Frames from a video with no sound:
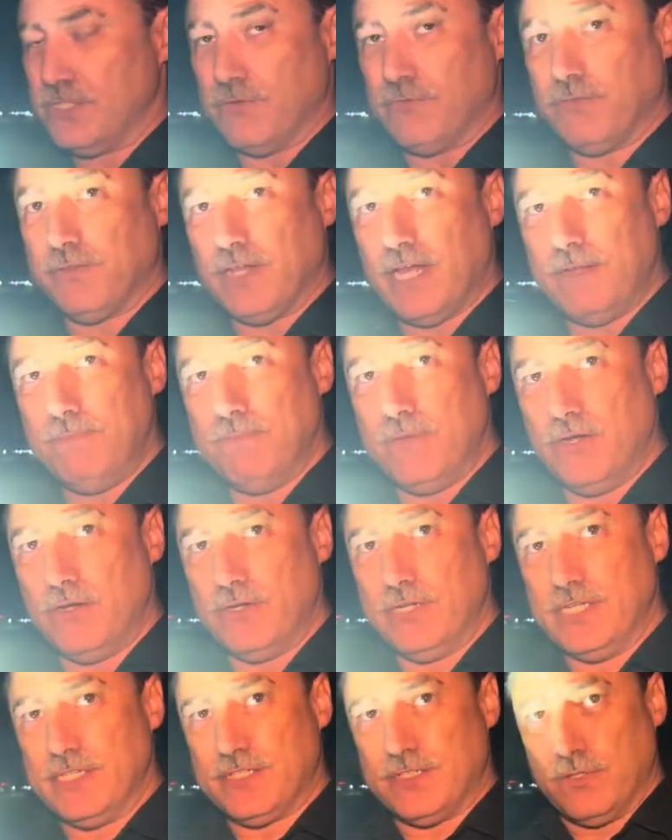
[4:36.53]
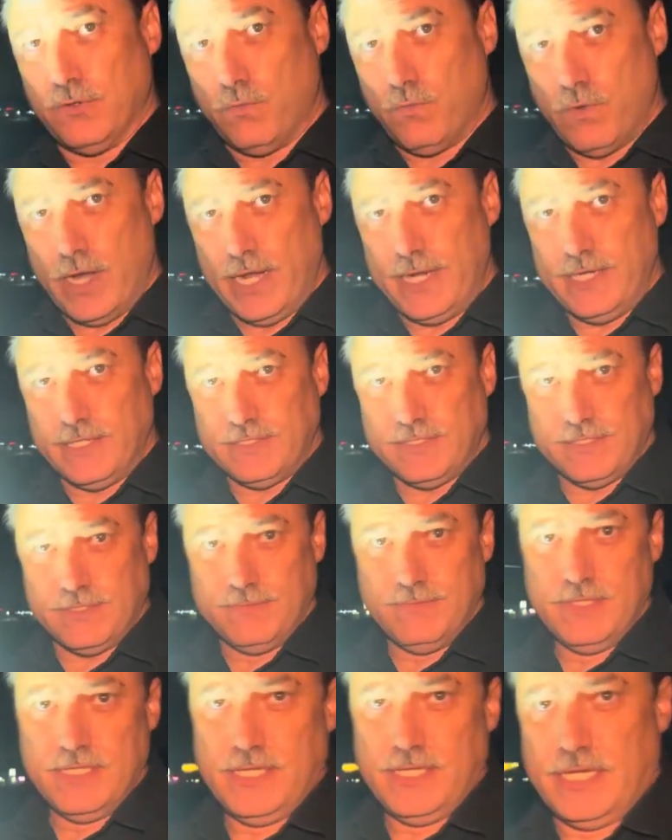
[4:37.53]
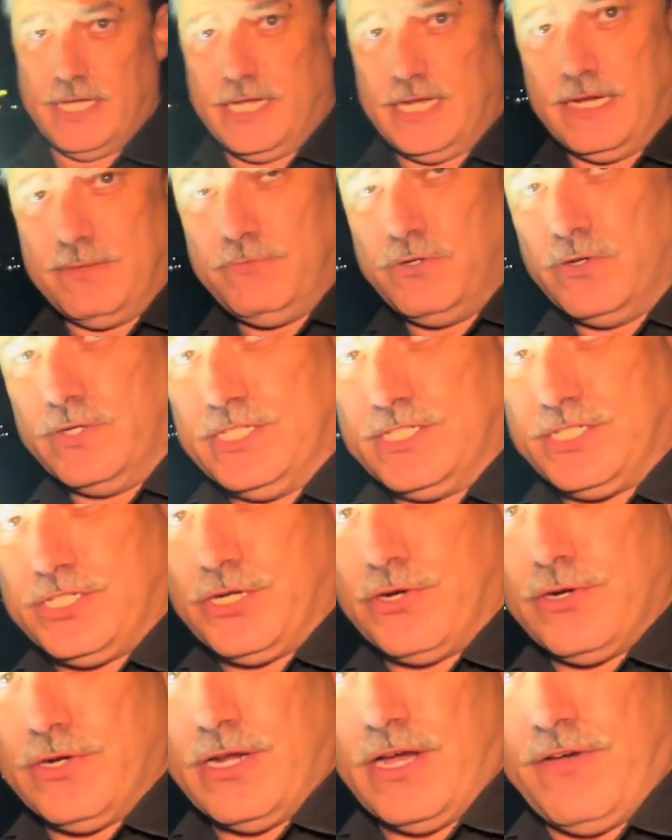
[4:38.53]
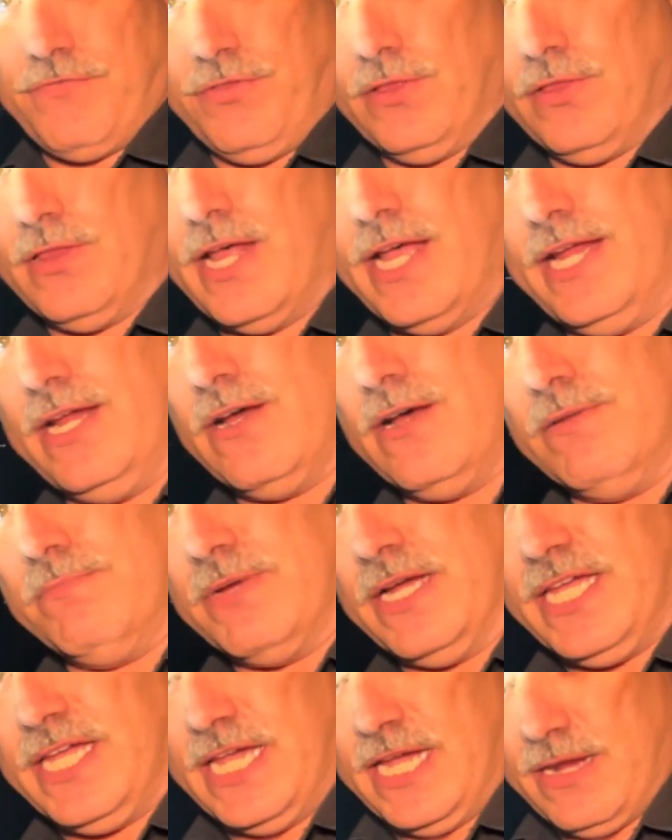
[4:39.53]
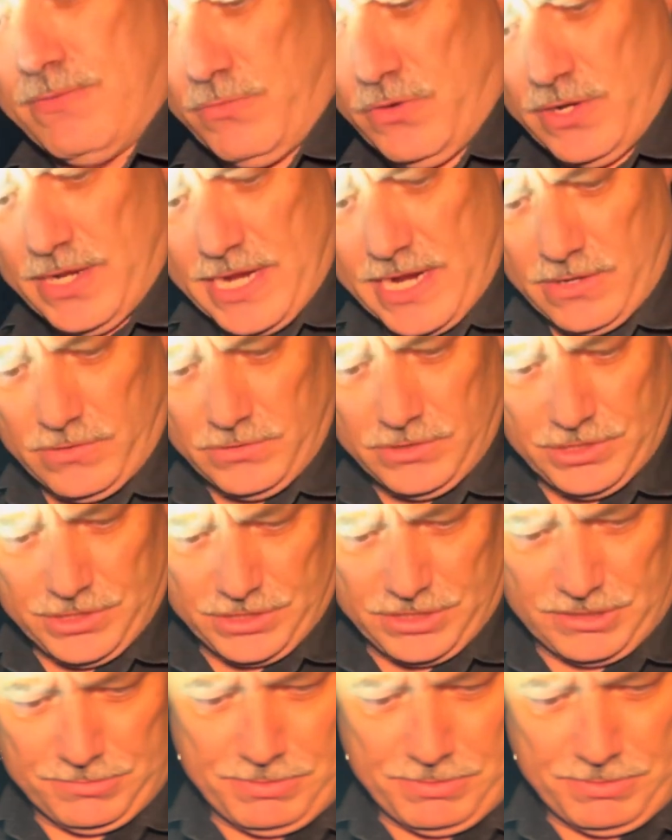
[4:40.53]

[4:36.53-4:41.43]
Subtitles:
flood mode is the whitest, and I'm going to turn off the light on my camera now just to